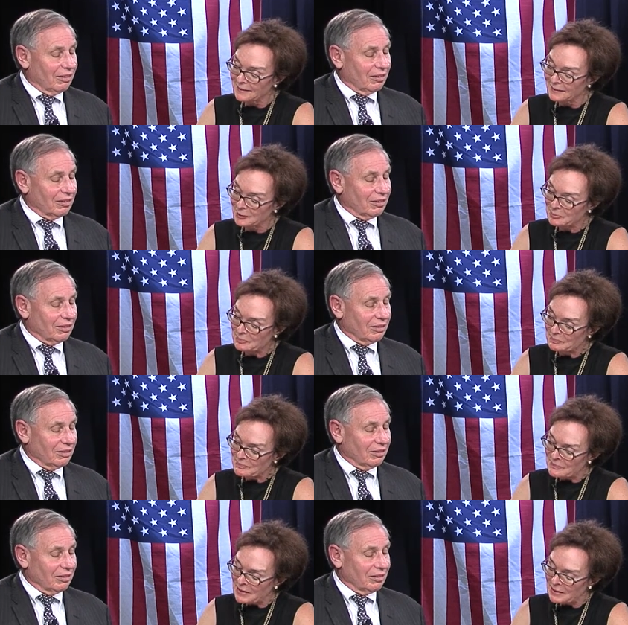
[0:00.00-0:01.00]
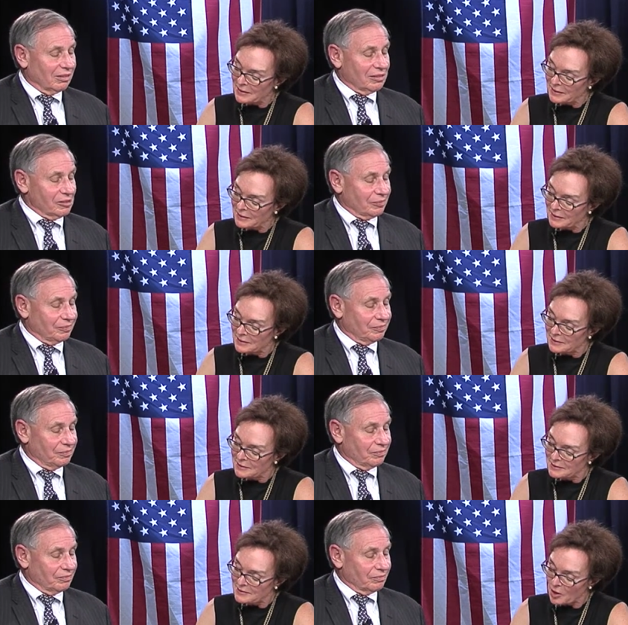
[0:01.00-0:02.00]
Speaker 1: um,
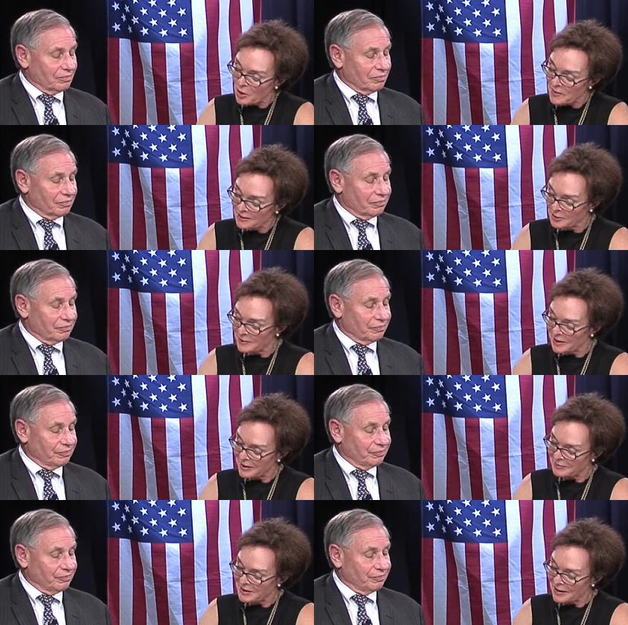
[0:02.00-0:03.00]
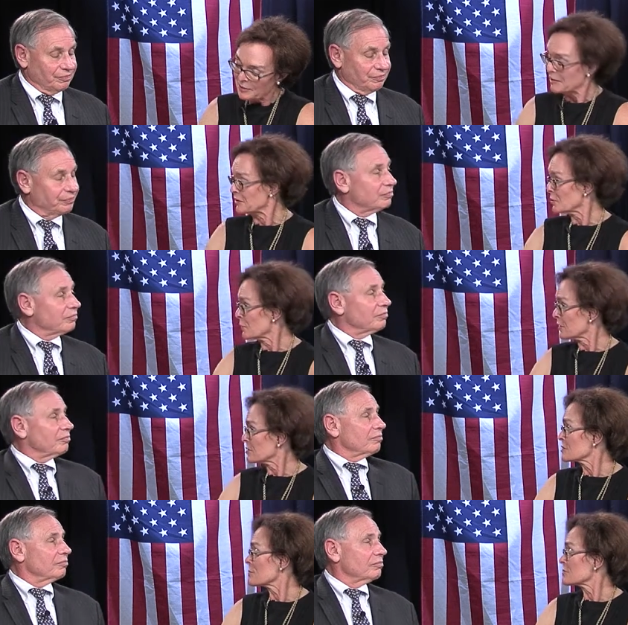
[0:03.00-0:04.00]
so anyway, I, I think the weather's
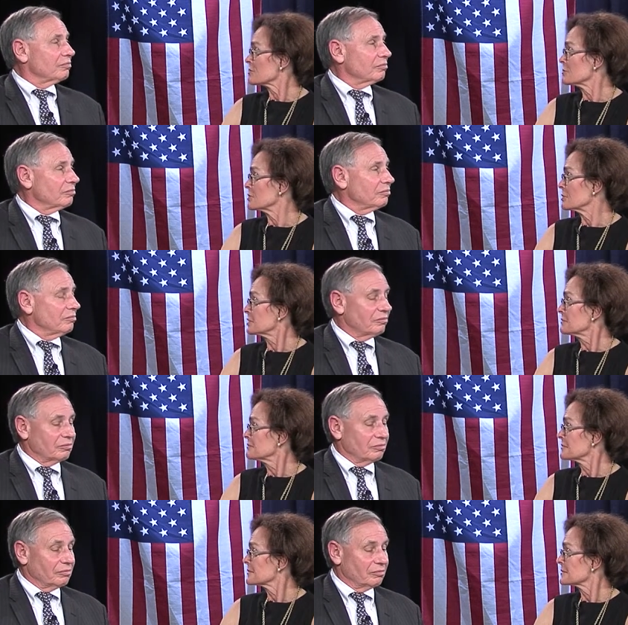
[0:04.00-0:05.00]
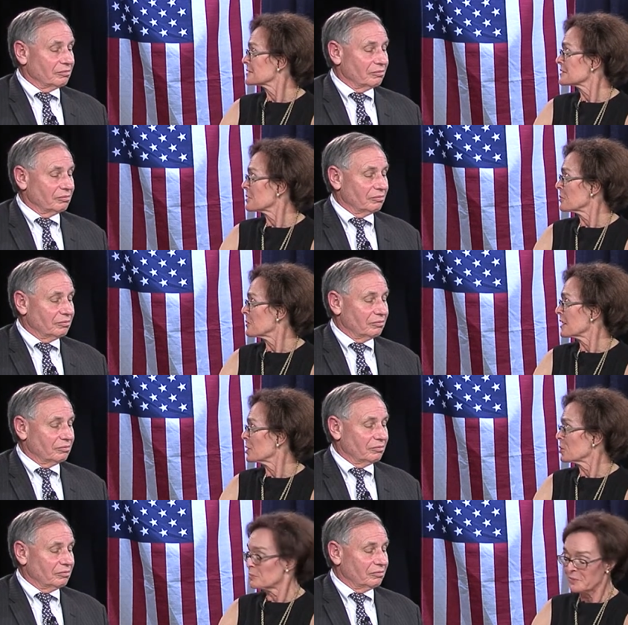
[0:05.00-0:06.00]
supposed to be good. So I
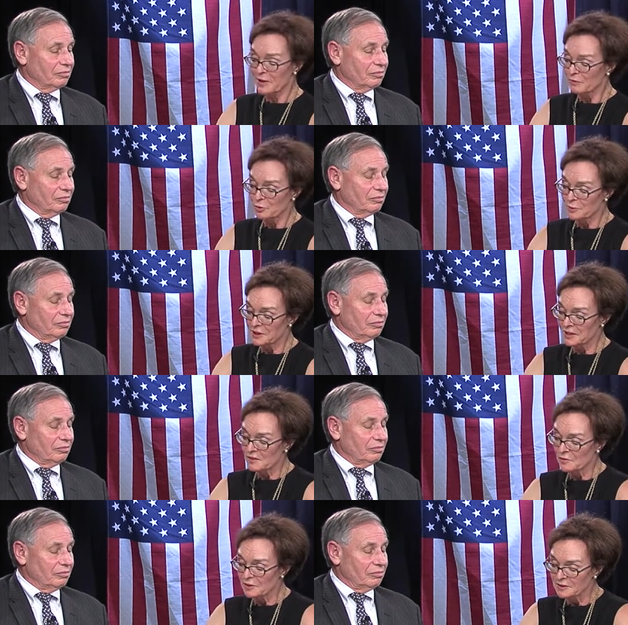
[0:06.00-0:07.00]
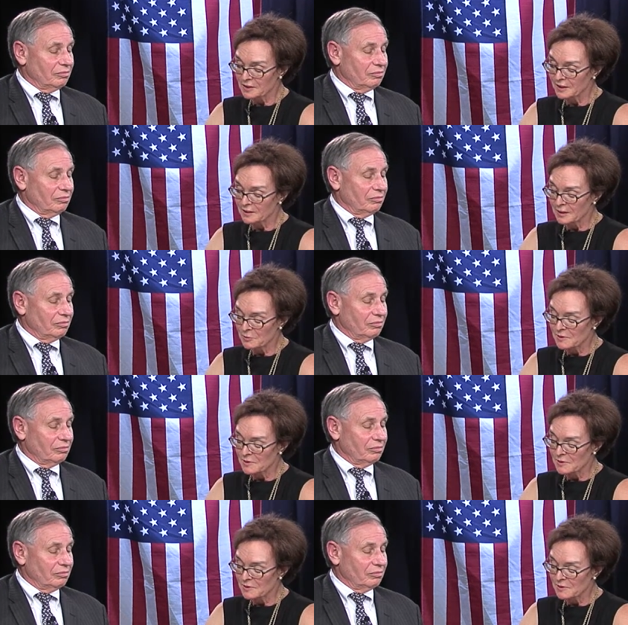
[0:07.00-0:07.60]
hope everyone has fun getting out and